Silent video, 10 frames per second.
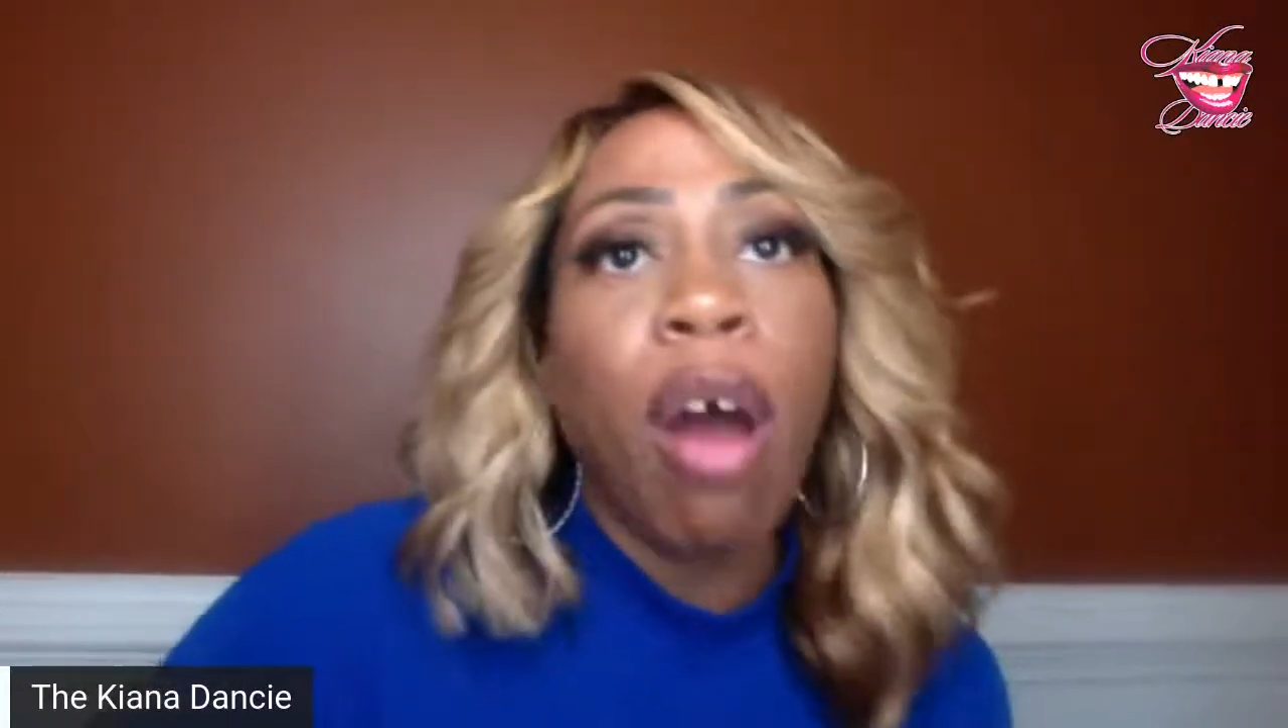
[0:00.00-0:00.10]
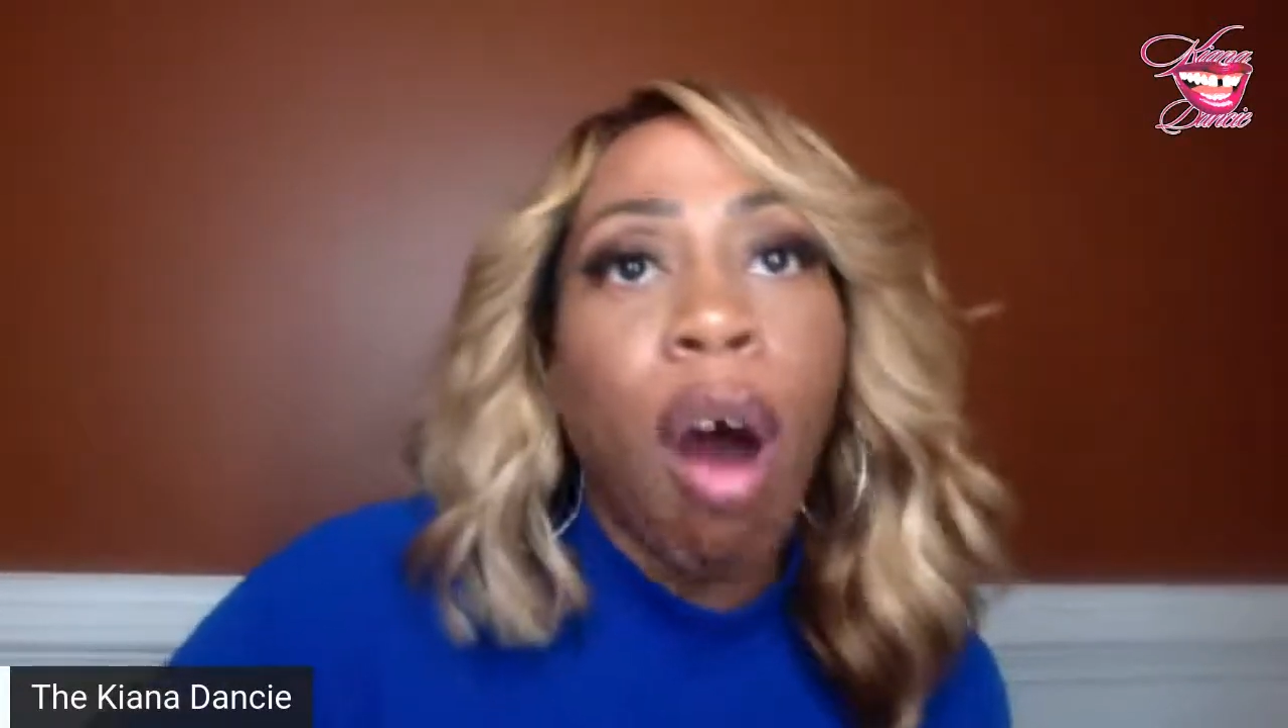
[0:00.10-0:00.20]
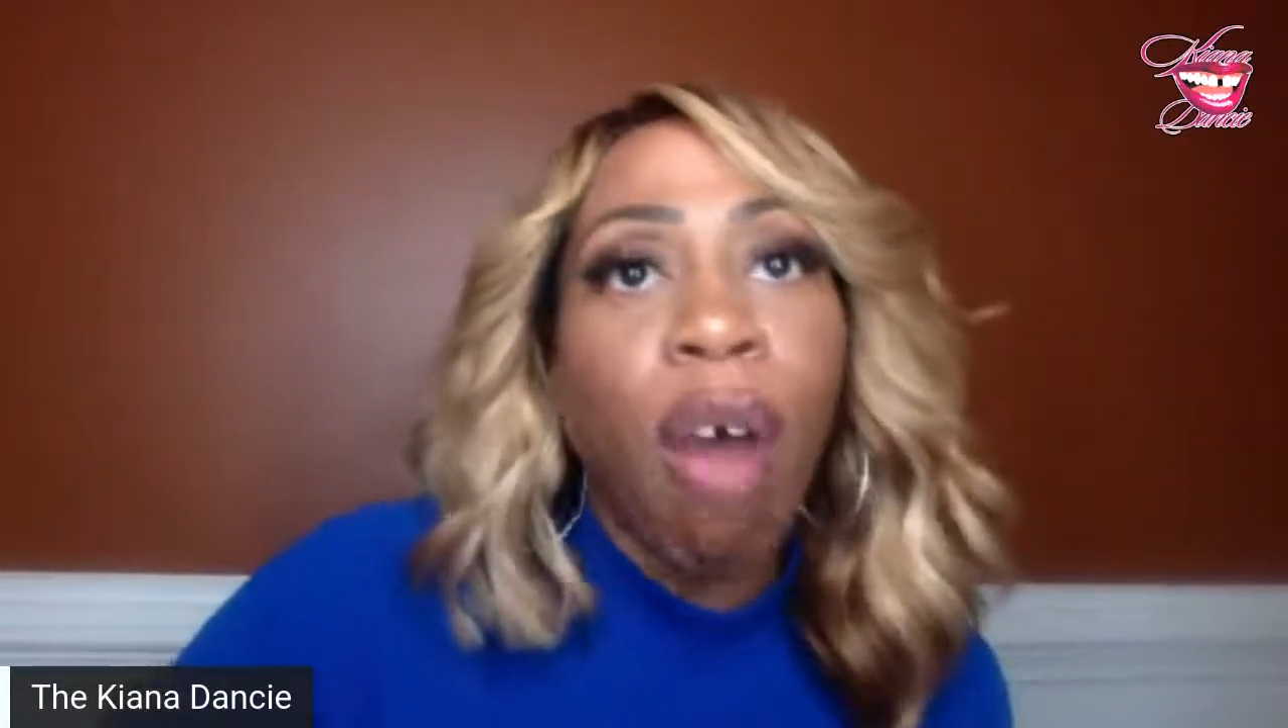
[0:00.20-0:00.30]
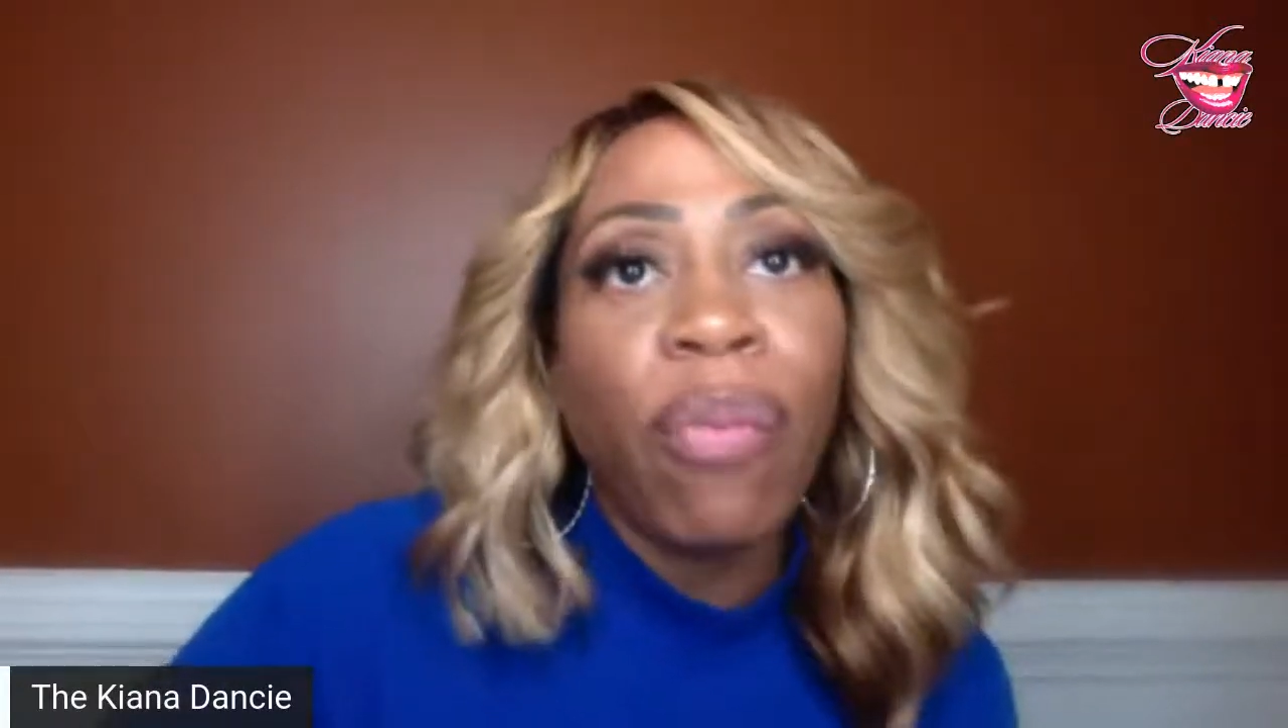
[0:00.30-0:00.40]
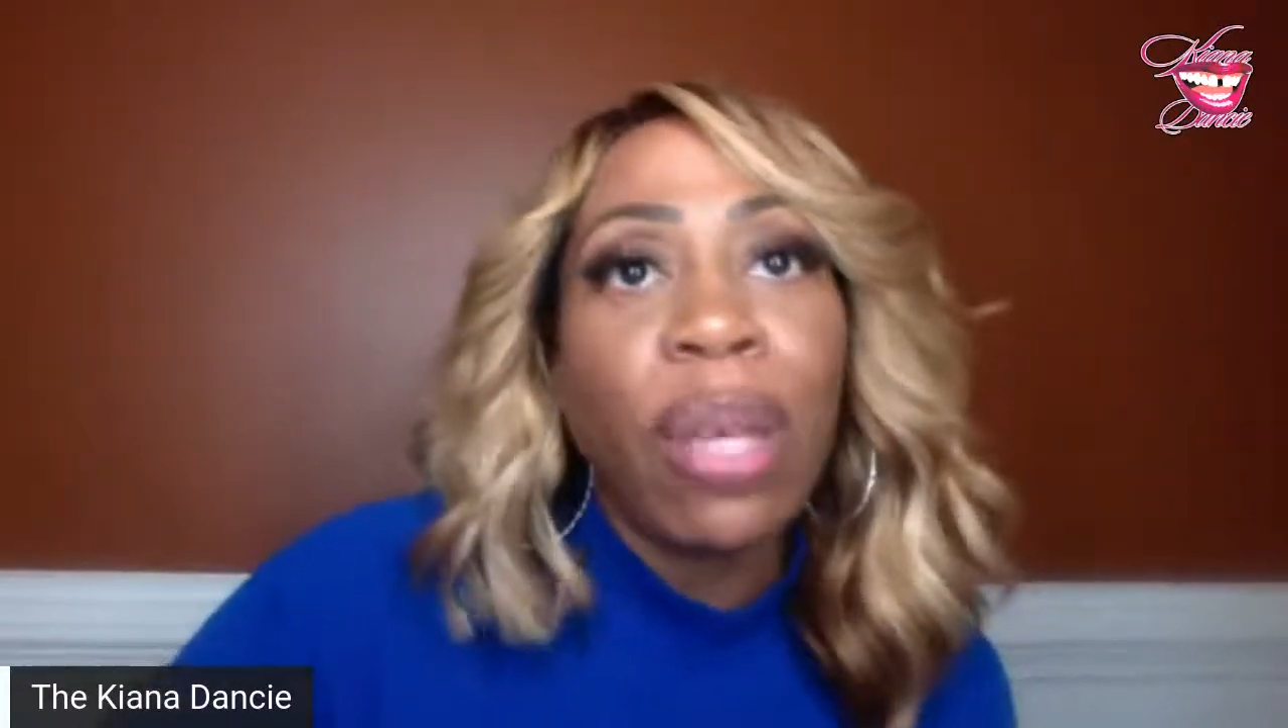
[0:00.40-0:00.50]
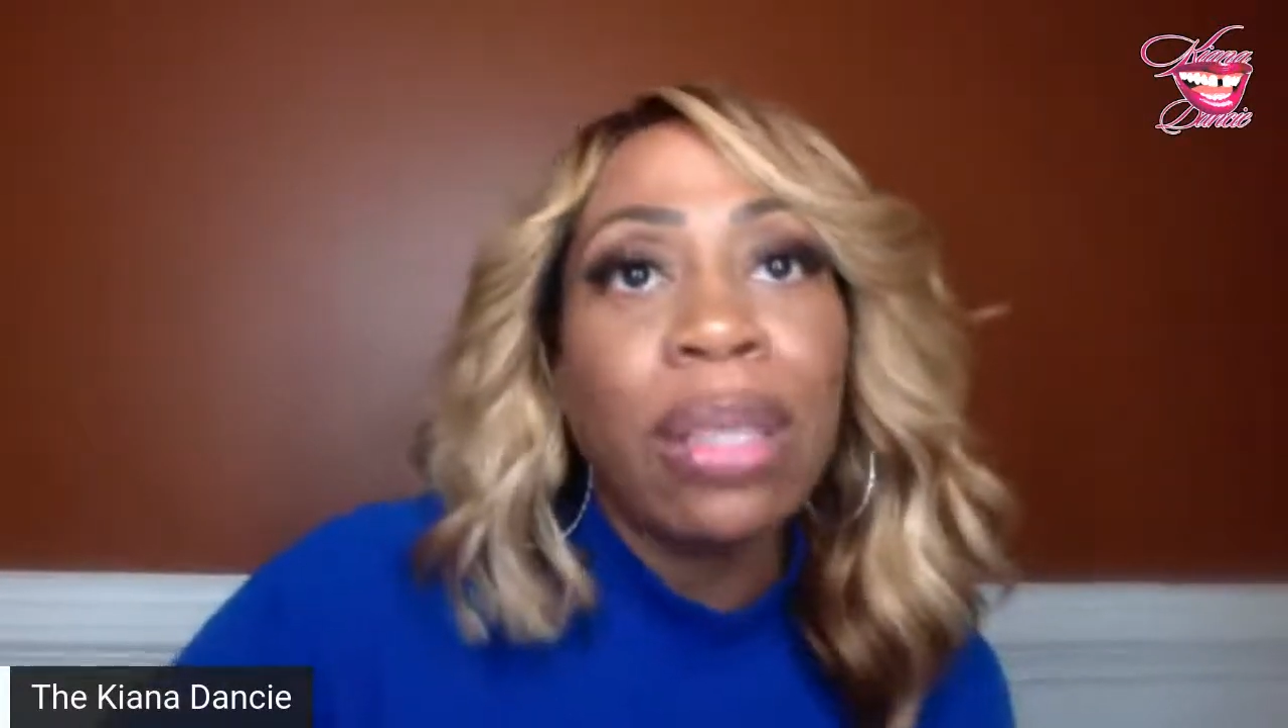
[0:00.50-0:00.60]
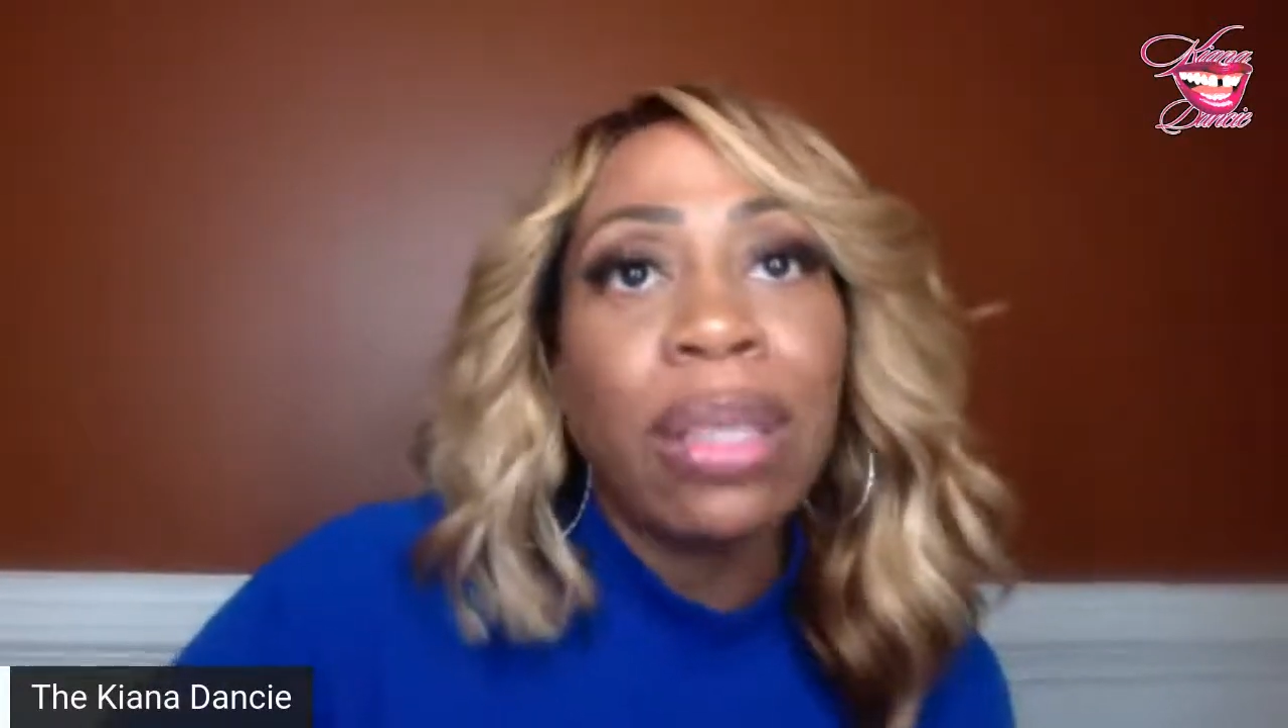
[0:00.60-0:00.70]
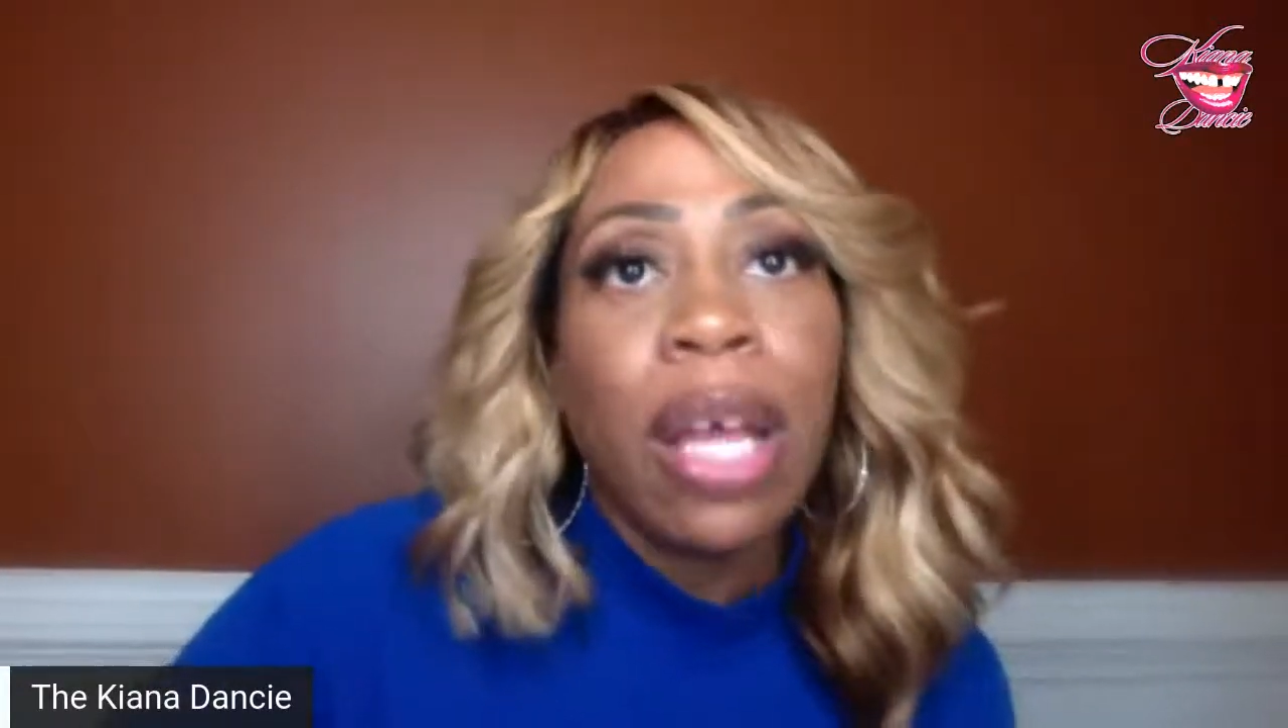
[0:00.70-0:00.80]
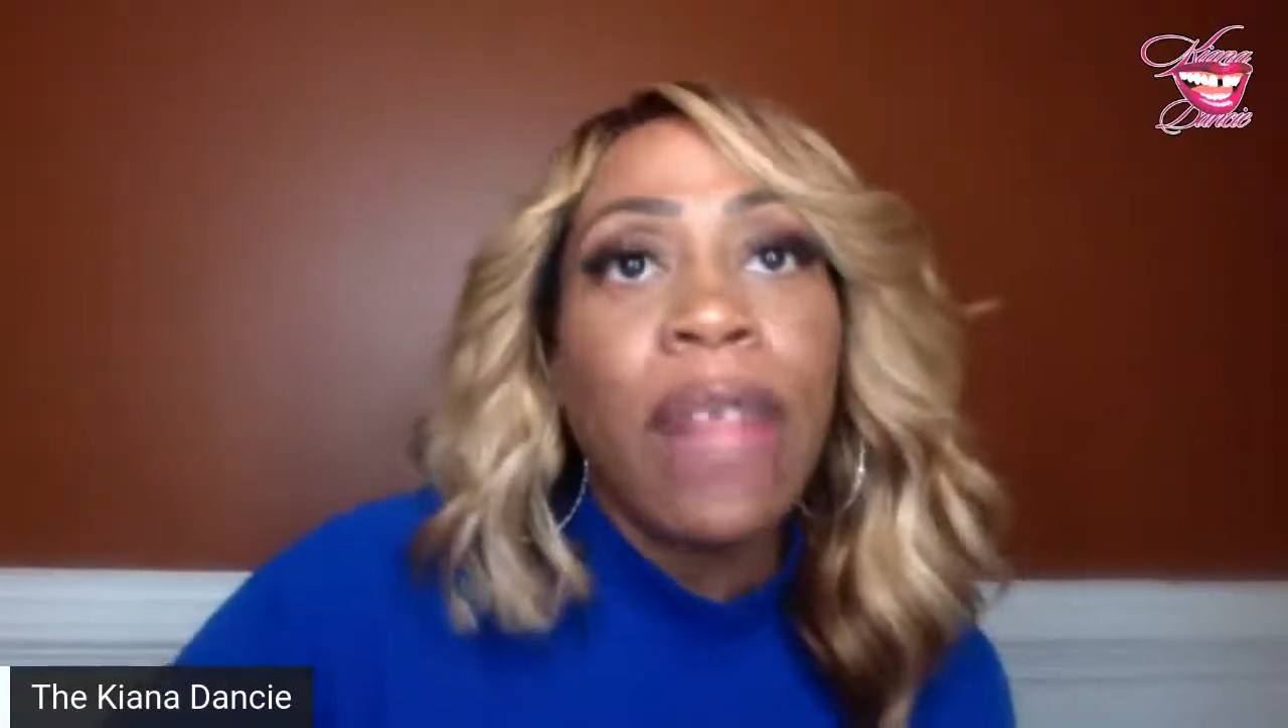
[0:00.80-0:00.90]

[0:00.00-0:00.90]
office